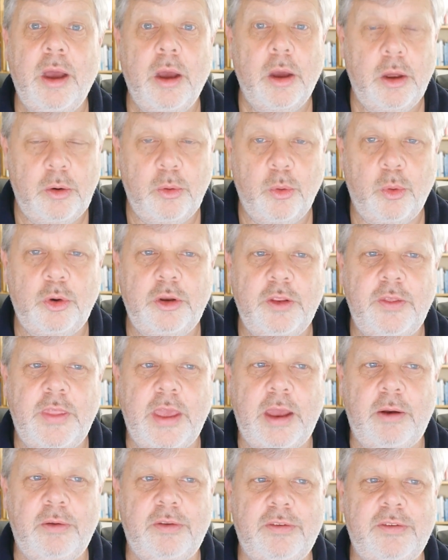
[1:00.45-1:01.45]
and ordered
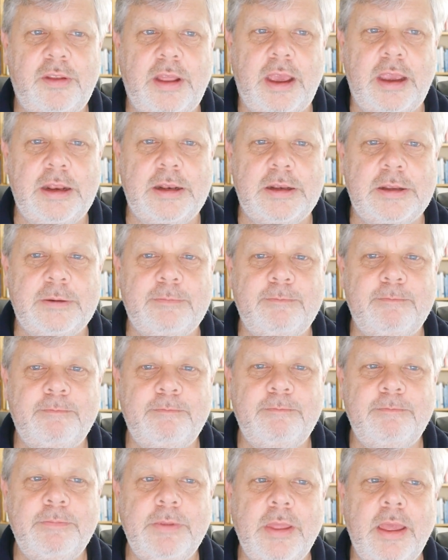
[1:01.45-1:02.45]
their estate."
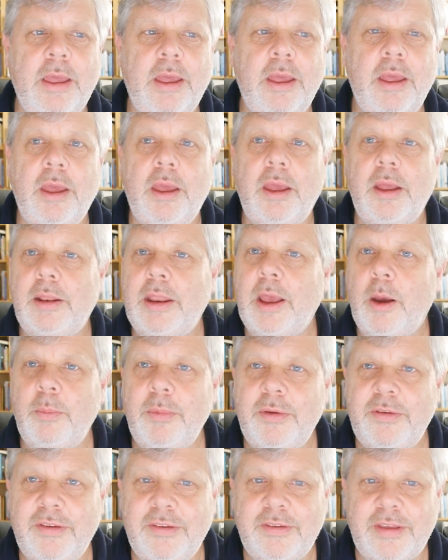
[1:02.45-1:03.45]
Now,
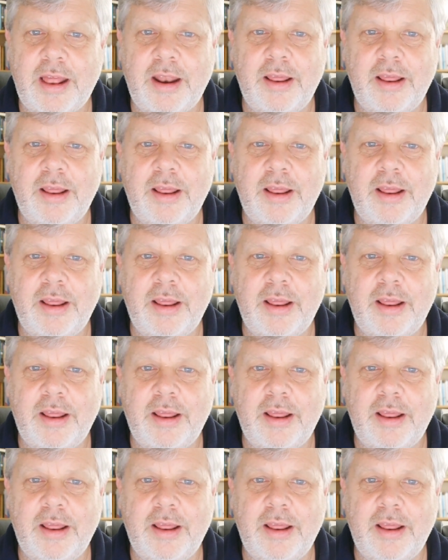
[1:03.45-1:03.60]
Mrs.